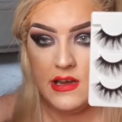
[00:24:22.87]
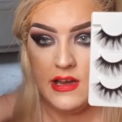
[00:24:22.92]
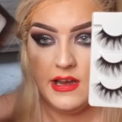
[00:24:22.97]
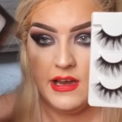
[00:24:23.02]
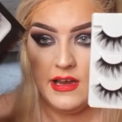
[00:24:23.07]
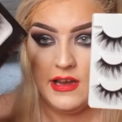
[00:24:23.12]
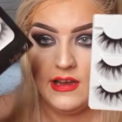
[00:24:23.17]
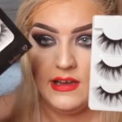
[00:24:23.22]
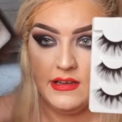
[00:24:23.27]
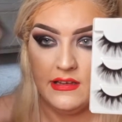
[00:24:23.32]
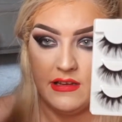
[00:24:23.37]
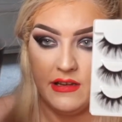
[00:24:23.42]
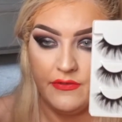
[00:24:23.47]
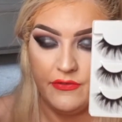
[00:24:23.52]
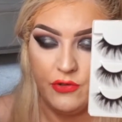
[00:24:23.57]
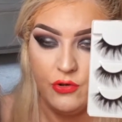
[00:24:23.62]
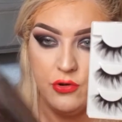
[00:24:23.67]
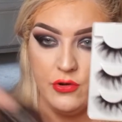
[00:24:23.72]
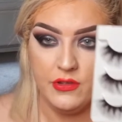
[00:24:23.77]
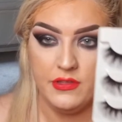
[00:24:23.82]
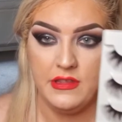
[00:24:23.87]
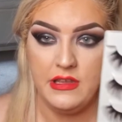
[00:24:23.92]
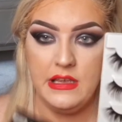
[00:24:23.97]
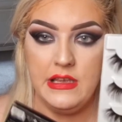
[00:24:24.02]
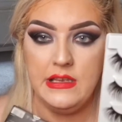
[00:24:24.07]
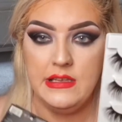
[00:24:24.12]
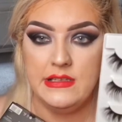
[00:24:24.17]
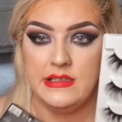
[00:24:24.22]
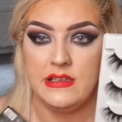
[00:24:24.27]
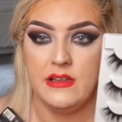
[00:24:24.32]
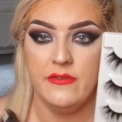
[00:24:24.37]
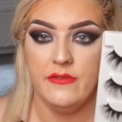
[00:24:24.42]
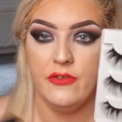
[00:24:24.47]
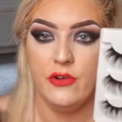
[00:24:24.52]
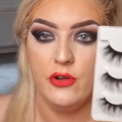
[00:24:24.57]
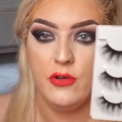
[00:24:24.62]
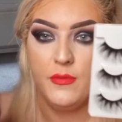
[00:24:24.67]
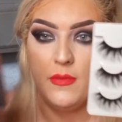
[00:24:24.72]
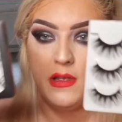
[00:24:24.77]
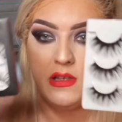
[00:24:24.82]
And I've got these
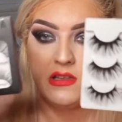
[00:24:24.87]
from